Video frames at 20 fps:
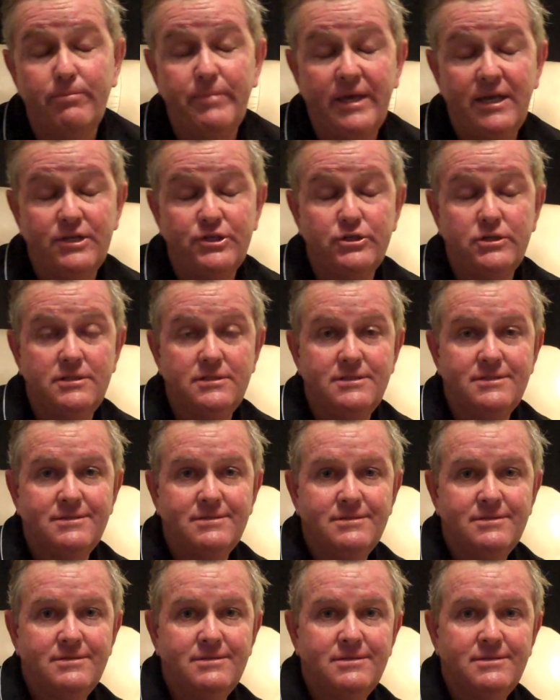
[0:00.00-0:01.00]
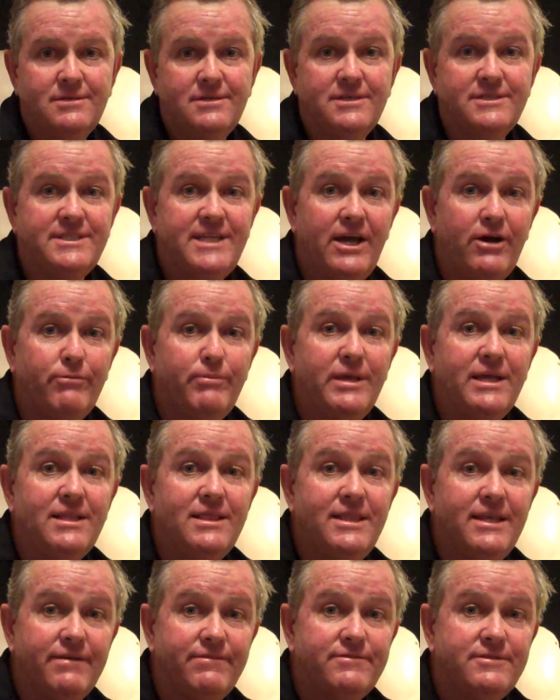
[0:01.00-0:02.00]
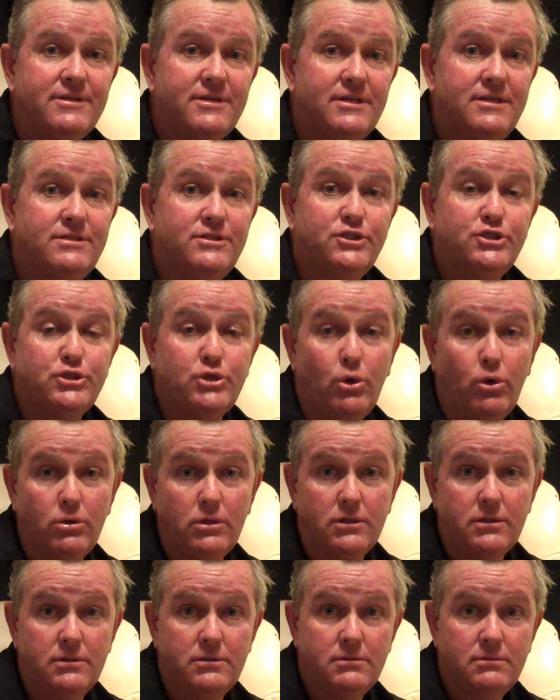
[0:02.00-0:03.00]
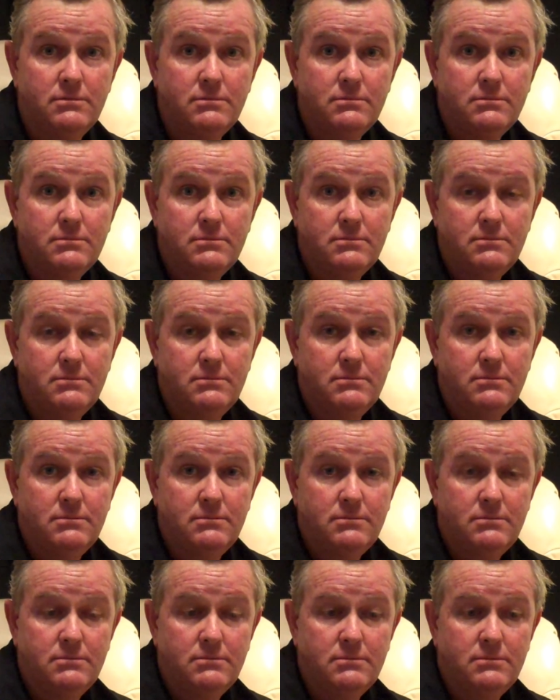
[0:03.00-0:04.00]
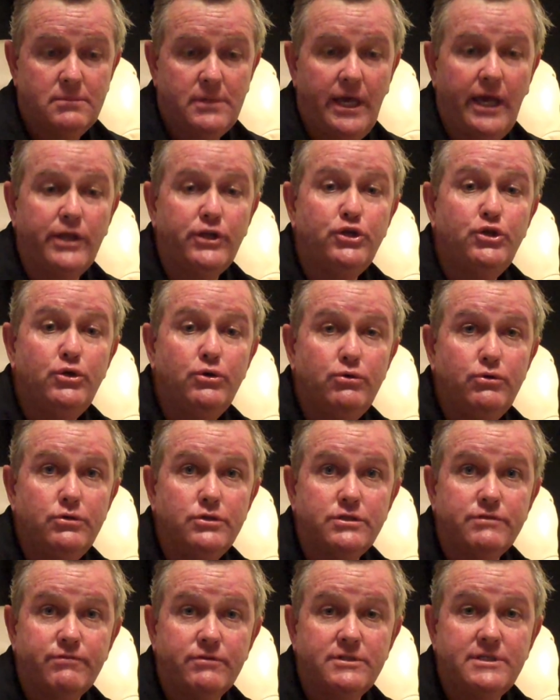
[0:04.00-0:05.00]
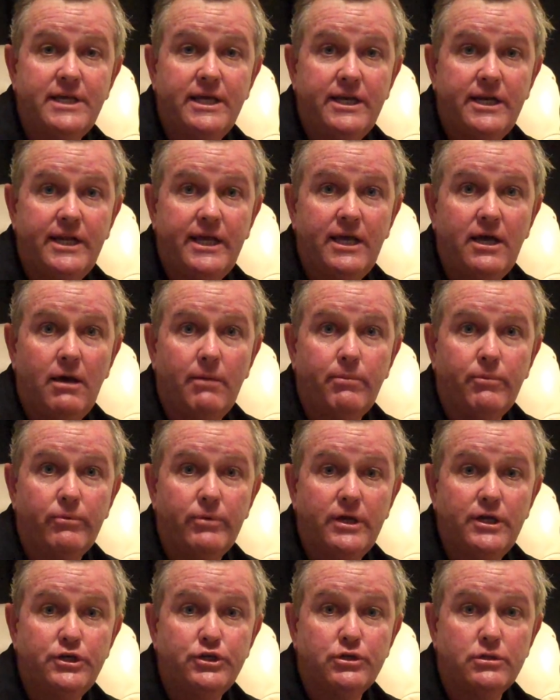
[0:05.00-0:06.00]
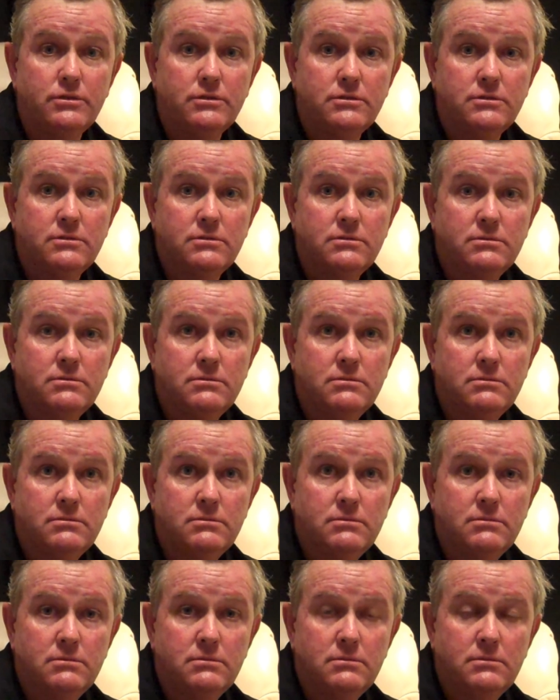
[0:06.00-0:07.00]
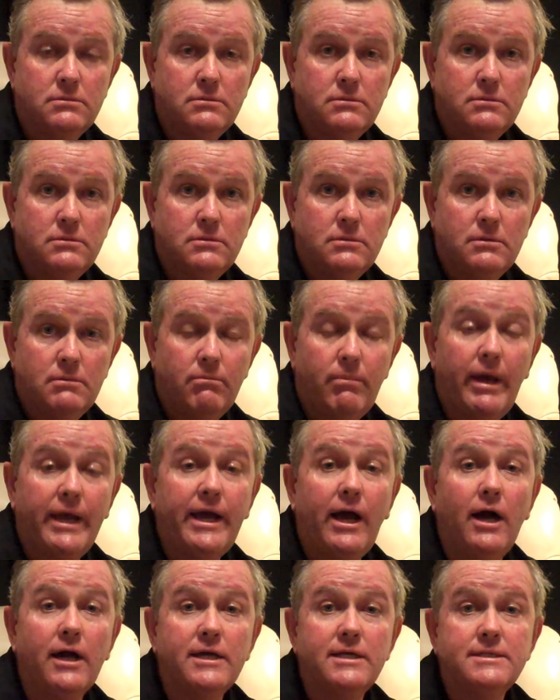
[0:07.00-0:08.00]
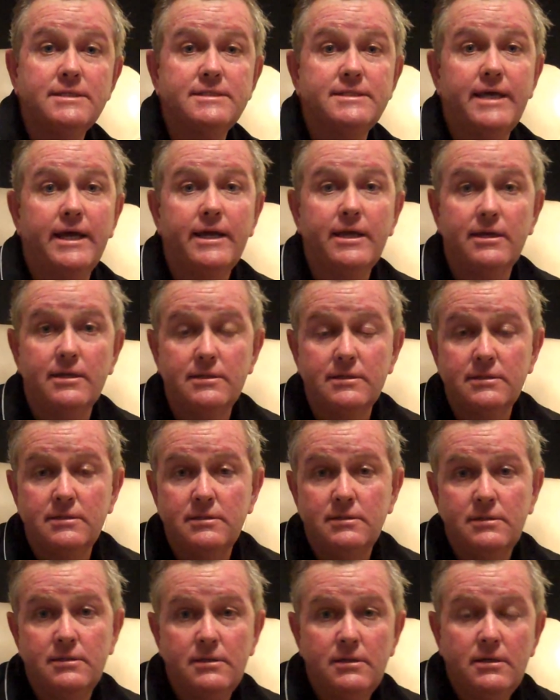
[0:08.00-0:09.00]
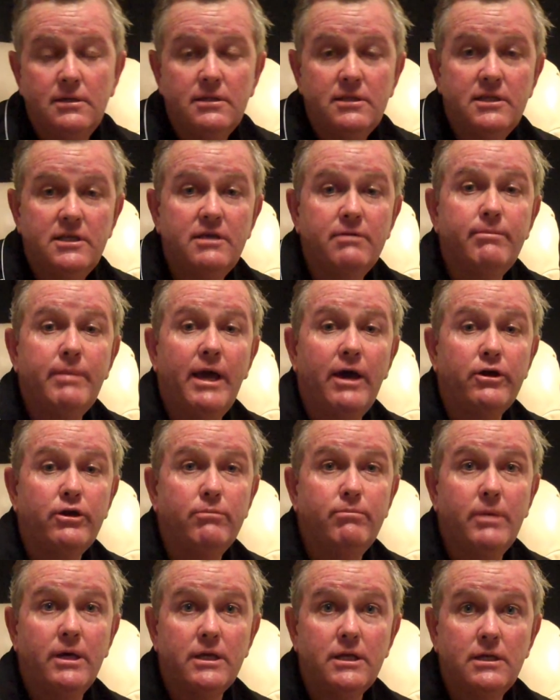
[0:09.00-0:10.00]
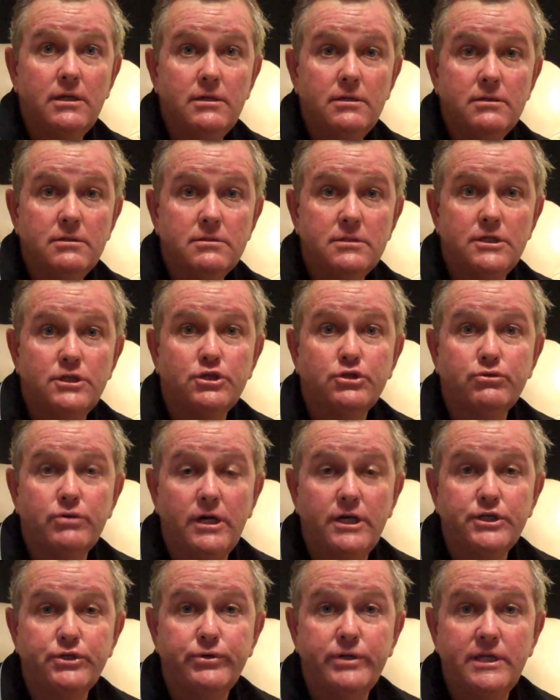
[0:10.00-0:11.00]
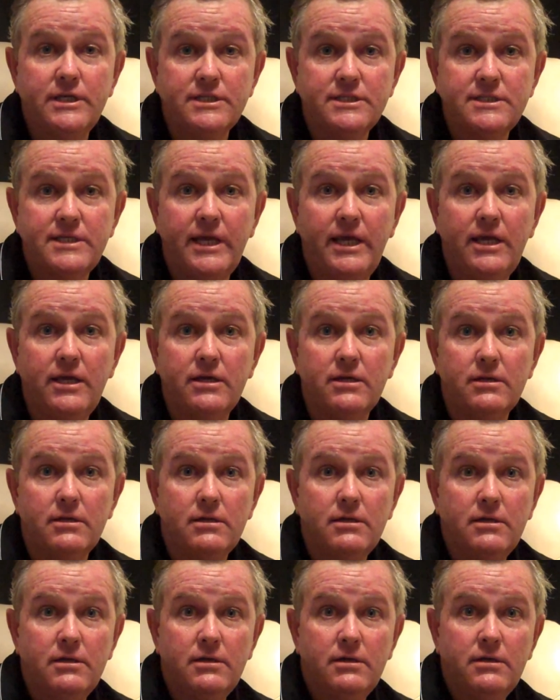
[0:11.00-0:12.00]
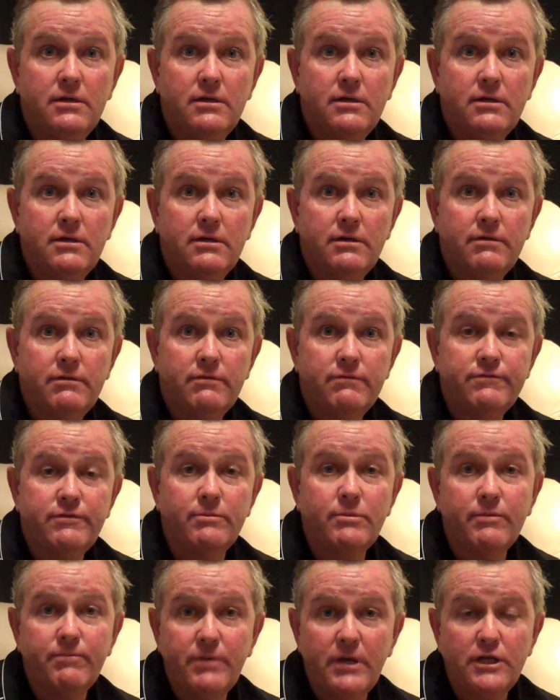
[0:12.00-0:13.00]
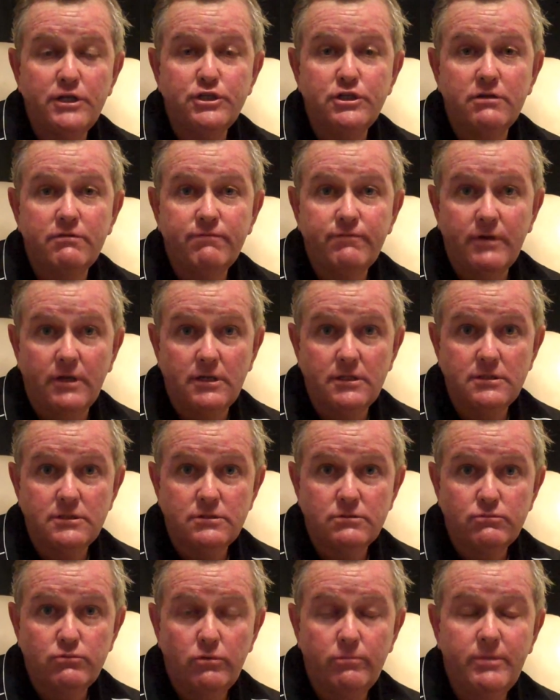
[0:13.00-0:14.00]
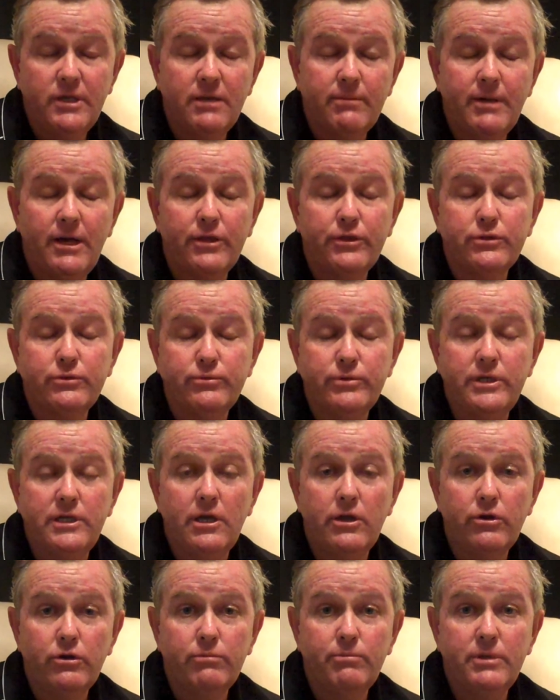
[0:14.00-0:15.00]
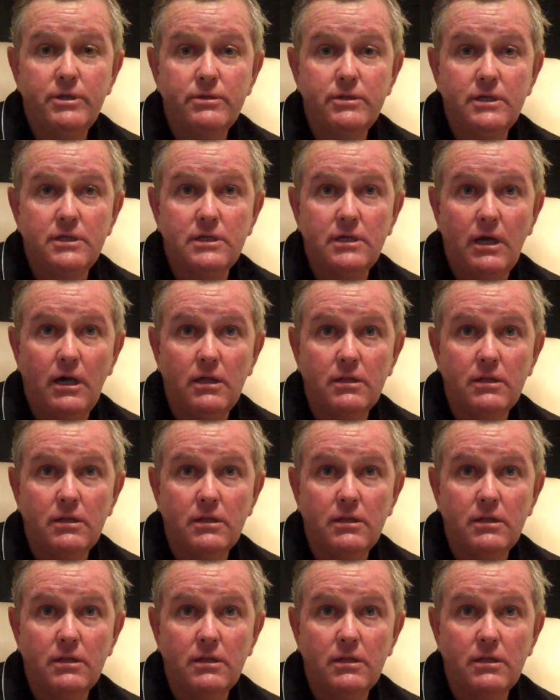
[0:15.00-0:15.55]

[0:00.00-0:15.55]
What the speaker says: pensions is now being lifted, stolen, and used for day-to-day operations. By August 2nd, the amount of money that Treasury has taken from the pension funds will be about $300 billion.